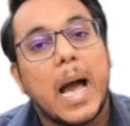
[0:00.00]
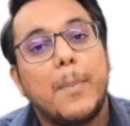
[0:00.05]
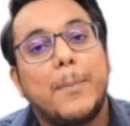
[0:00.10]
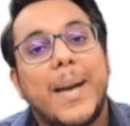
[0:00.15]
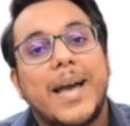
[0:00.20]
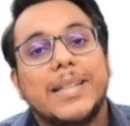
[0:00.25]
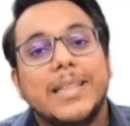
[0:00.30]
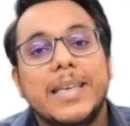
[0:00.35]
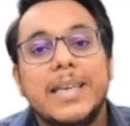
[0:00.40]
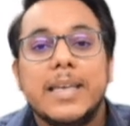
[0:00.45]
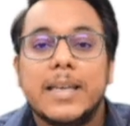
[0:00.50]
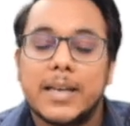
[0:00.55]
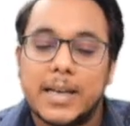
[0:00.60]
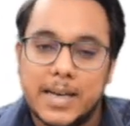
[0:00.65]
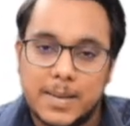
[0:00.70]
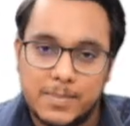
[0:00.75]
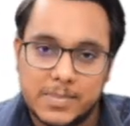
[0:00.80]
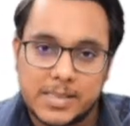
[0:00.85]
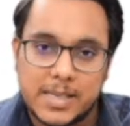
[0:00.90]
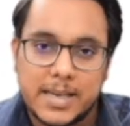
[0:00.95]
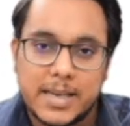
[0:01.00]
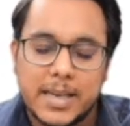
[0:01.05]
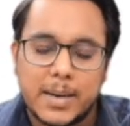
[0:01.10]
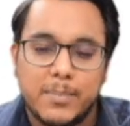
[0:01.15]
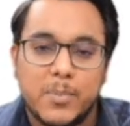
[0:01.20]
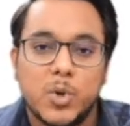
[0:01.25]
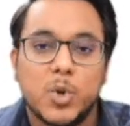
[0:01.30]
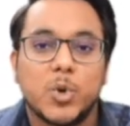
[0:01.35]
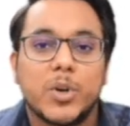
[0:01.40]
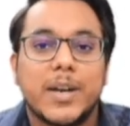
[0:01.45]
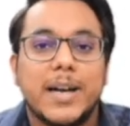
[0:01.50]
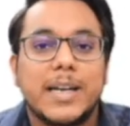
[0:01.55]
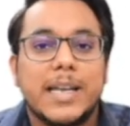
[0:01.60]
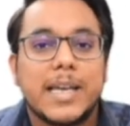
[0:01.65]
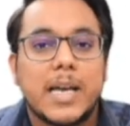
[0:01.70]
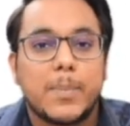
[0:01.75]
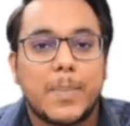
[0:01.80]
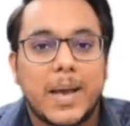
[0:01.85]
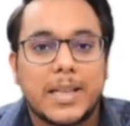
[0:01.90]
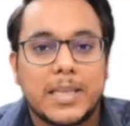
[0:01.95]
apathy comes here. Bureaucratic
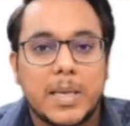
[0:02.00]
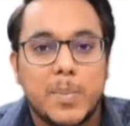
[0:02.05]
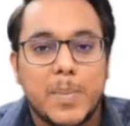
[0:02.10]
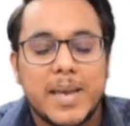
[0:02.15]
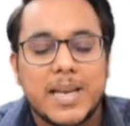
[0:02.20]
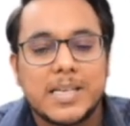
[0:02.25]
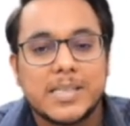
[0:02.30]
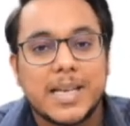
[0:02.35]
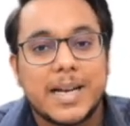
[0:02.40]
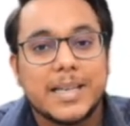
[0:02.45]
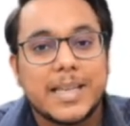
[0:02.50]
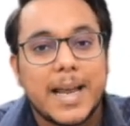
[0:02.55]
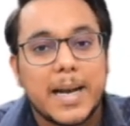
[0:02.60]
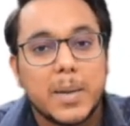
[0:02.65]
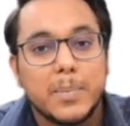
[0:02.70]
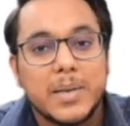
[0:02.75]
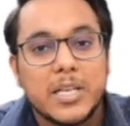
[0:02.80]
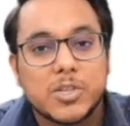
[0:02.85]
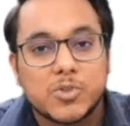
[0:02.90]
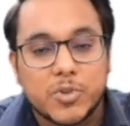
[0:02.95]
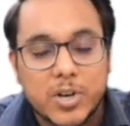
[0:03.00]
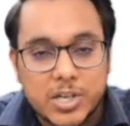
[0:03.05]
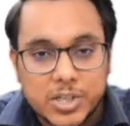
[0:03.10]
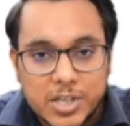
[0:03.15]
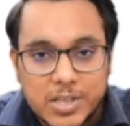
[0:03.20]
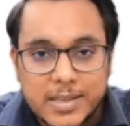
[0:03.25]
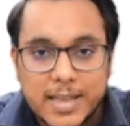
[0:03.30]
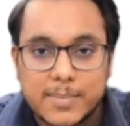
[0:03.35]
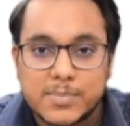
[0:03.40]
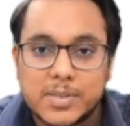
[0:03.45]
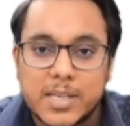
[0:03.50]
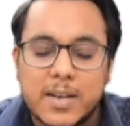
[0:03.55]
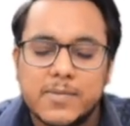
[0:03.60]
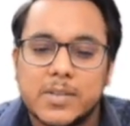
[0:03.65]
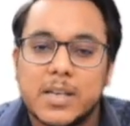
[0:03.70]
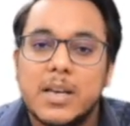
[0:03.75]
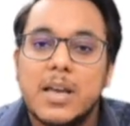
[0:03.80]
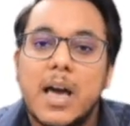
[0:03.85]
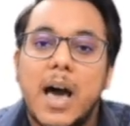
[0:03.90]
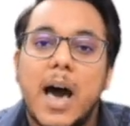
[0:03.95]
apathy means that the administration themselves
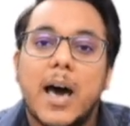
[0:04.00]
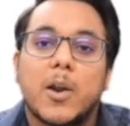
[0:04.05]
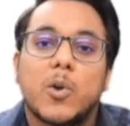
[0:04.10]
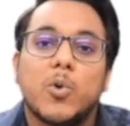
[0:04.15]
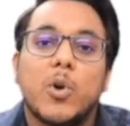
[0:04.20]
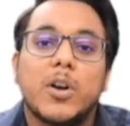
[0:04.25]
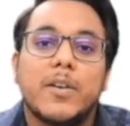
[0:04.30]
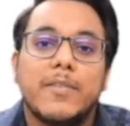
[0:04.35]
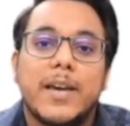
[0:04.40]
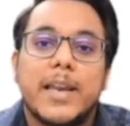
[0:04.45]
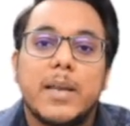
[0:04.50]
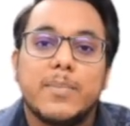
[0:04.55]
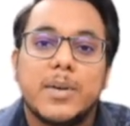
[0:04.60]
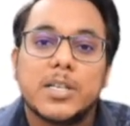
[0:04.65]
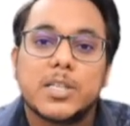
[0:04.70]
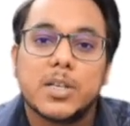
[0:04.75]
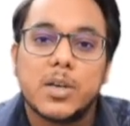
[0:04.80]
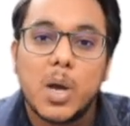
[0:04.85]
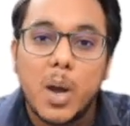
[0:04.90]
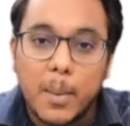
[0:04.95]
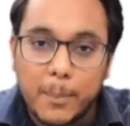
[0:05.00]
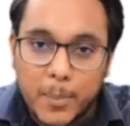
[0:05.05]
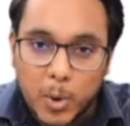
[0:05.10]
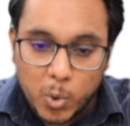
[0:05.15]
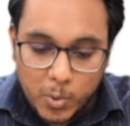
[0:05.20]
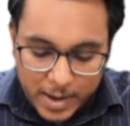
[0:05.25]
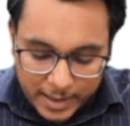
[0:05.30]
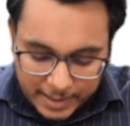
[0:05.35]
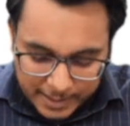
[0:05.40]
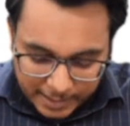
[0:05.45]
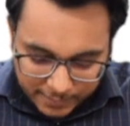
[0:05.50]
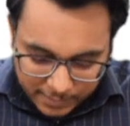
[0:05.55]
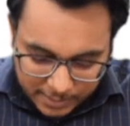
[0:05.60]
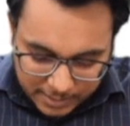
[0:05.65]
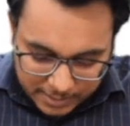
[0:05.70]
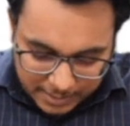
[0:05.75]
are not very much proactive.